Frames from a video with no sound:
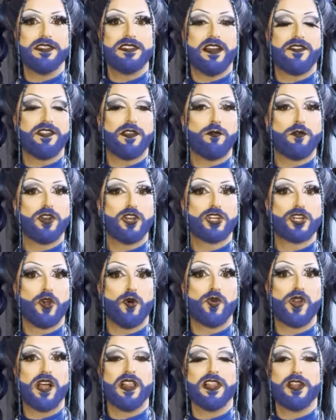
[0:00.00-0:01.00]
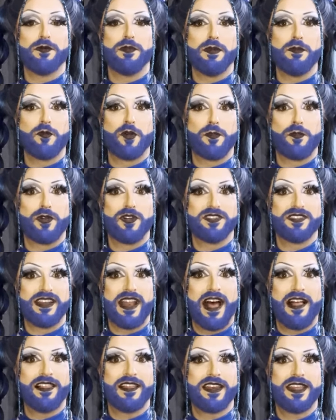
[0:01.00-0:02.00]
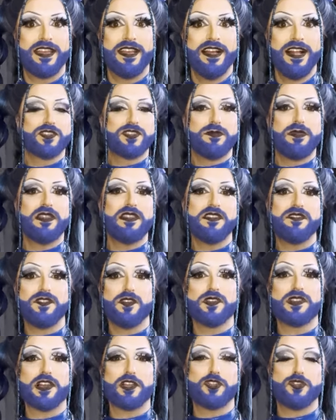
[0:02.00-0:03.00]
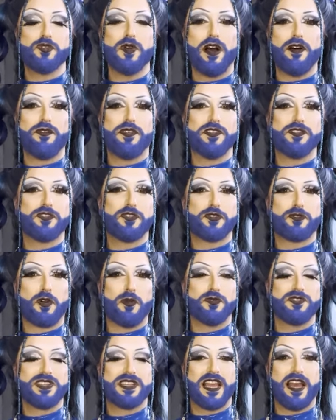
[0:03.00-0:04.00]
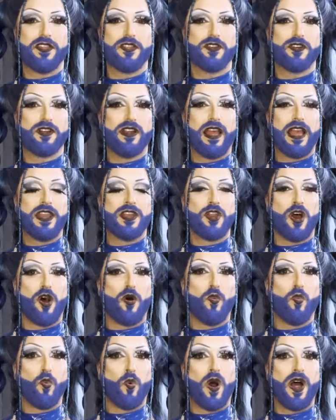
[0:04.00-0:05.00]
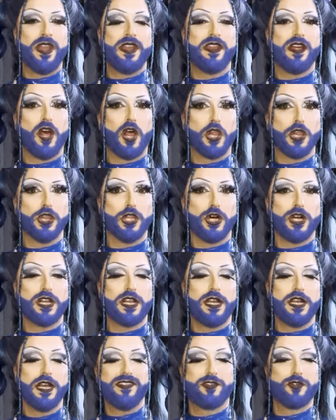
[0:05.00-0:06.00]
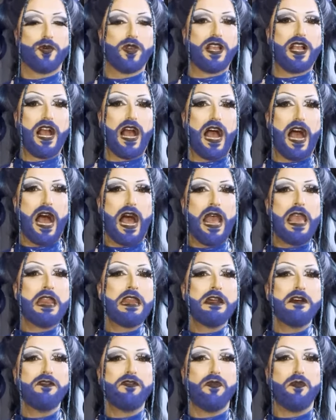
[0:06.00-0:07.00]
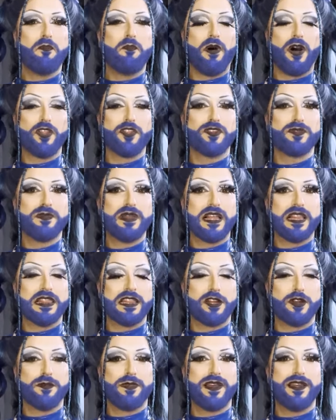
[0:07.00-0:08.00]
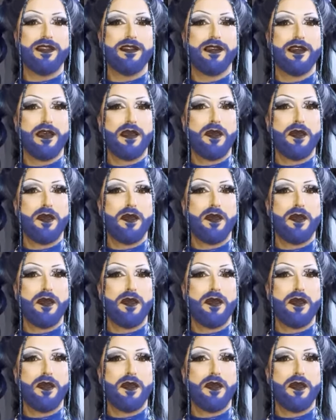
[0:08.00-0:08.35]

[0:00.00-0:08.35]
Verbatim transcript: definitely would have shown a little bit more personality. To me, this feels like two outfits thrown together and not one look. So it kind of bothers me a little bit.